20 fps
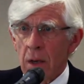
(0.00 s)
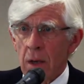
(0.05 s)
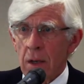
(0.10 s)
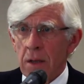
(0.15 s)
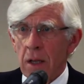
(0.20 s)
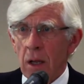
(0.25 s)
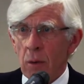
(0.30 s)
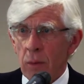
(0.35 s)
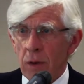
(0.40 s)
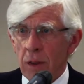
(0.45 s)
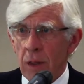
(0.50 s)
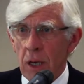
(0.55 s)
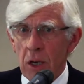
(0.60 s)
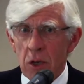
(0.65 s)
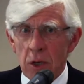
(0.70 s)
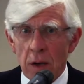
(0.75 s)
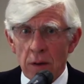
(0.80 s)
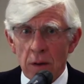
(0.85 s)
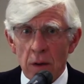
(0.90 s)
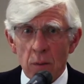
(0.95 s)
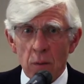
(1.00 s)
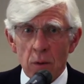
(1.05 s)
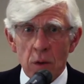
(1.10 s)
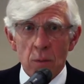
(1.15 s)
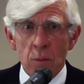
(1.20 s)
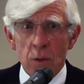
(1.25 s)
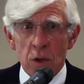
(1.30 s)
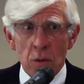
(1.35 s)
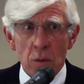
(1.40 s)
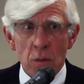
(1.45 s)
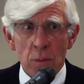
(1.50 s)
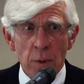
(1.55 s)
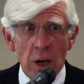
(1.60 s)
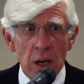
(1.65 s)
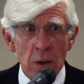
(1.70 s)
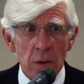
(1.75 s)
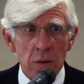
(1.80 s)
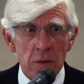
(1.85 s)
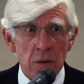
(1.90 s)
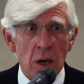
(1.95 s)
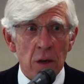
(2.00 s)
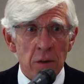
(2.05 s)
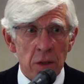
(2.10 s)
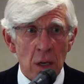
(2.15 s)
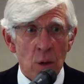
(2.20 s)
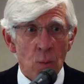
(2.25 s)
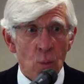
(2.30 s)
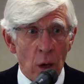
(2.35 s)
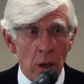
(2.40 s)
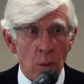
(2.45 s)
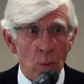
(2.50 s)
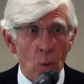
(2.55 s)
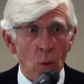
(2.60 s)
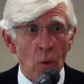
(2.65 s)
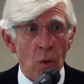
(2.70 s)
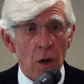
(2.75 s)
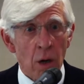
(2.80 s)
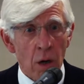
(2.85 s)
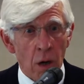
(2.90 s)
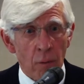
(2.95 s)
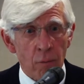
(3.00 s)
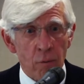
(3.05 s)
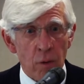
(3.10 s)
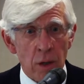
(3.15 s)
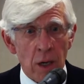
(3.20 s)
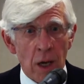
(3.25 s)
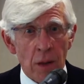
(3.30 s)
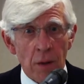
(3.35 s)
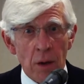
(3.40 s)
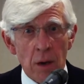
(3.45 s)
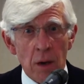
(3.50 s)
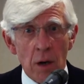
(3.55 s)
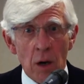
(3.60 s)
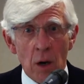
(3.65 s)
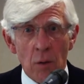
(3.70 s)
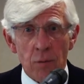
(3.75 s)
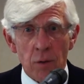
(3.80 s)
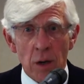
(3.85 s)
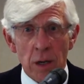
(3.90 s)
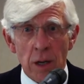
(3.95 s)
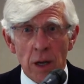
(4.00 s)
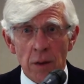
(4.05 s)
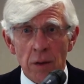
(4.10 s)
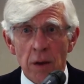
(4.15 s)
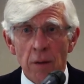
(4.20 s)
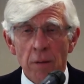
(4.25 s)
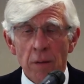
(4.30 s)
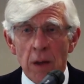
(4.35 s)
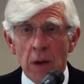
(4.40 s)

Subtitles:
dealt with each other, which was by starting one war after another.